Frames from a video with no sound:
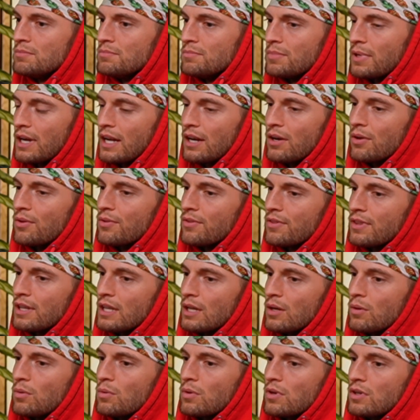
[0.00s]
But I don't
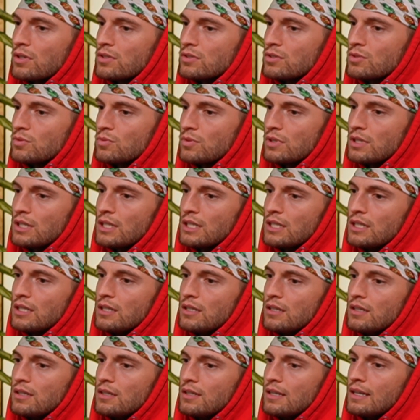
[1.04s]
think words
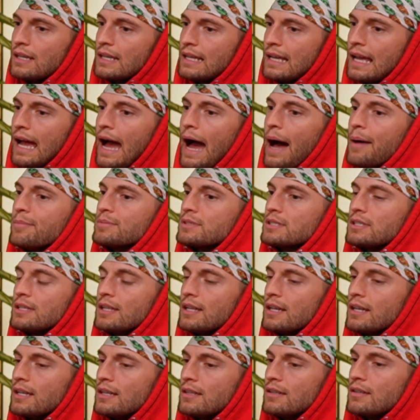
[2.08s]
really
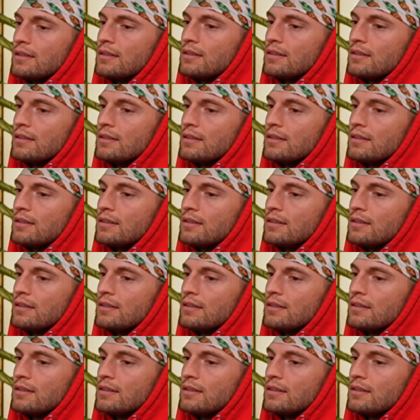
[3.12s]
encapsulate